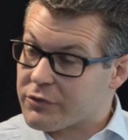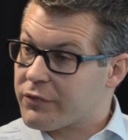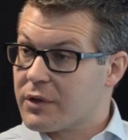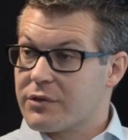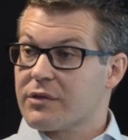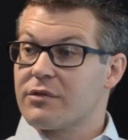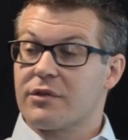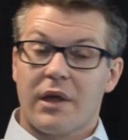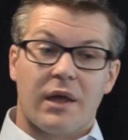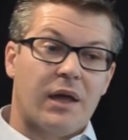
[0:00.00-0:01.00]
for instance,
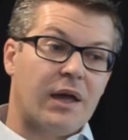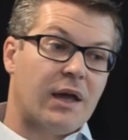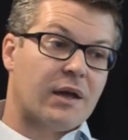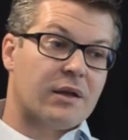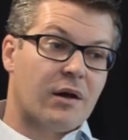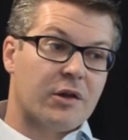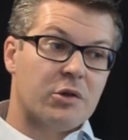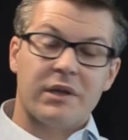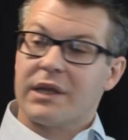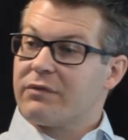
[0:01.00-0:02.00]
and
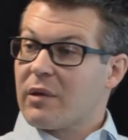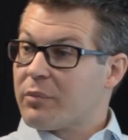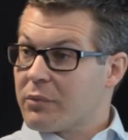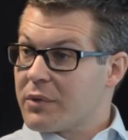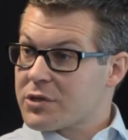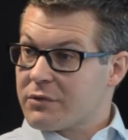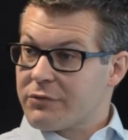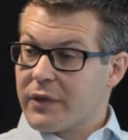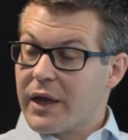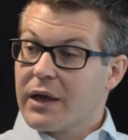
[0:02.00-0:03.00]
you didn't give them permission
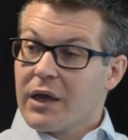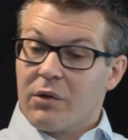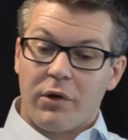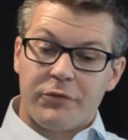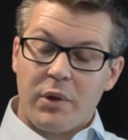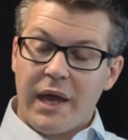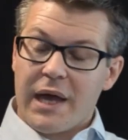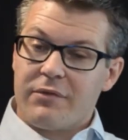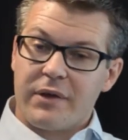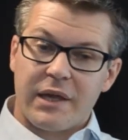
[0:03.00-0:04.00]
for that. Well, if you
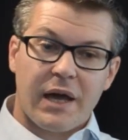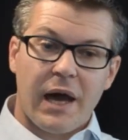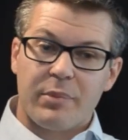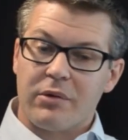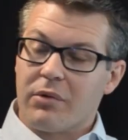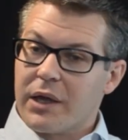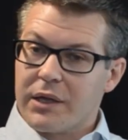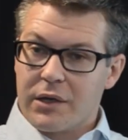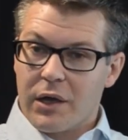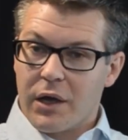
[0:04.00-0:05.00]
have a
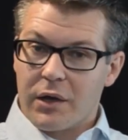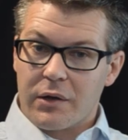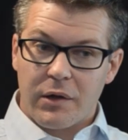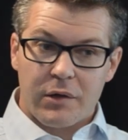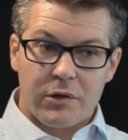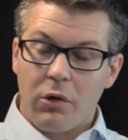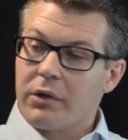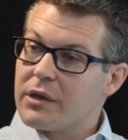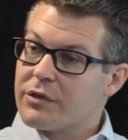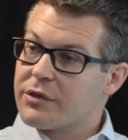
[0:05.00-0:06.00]
copyright
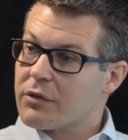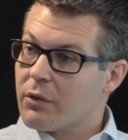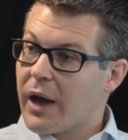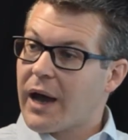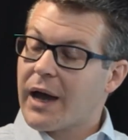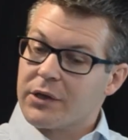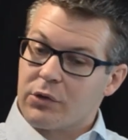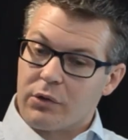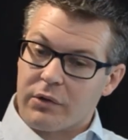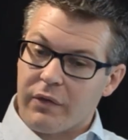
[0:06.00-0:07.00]
notice on
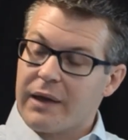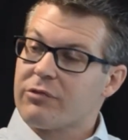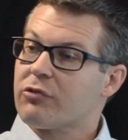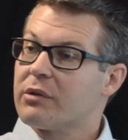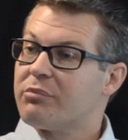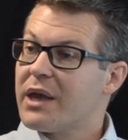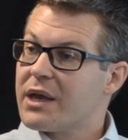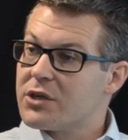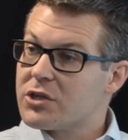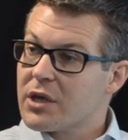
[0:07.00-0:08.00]
your live stream
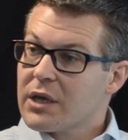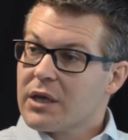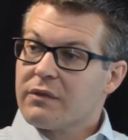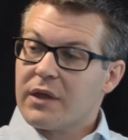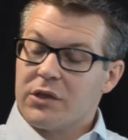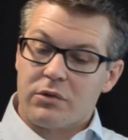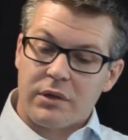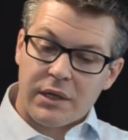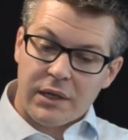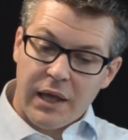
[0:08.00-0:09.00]
page, then you
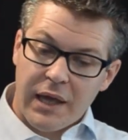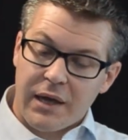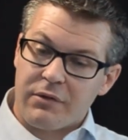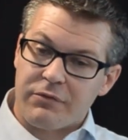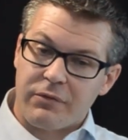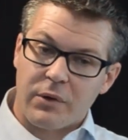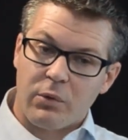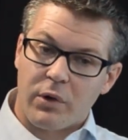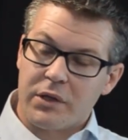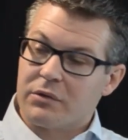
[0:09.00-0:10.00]
can have
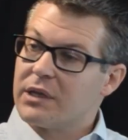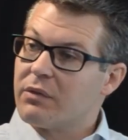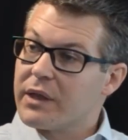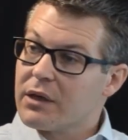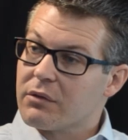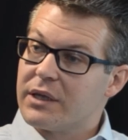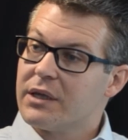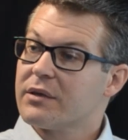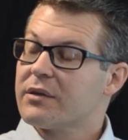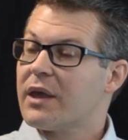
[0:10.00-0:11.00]
what you need
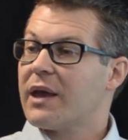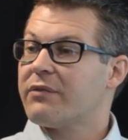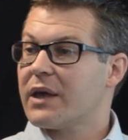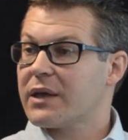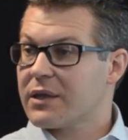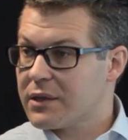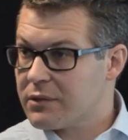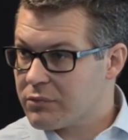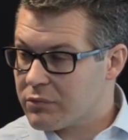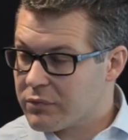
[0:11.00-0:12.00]
legally to have that
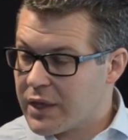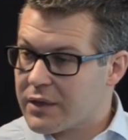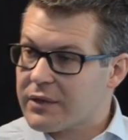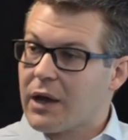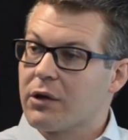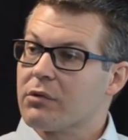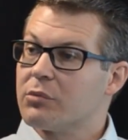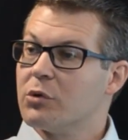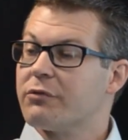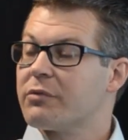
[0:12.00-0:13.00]
taken down and
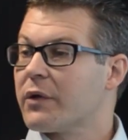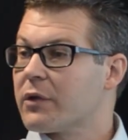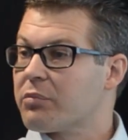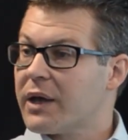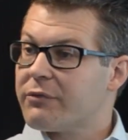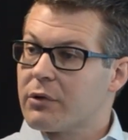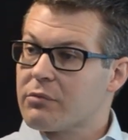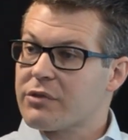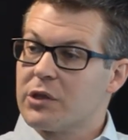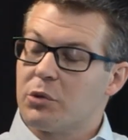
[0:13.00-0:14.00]
removed from other
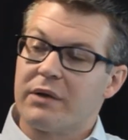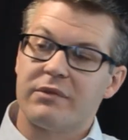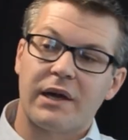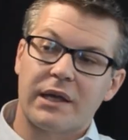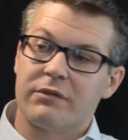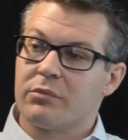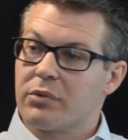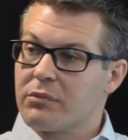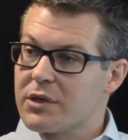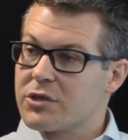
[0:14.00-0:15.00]
platforms that you have not given
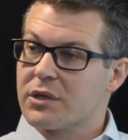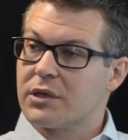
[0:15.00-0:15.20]
permission.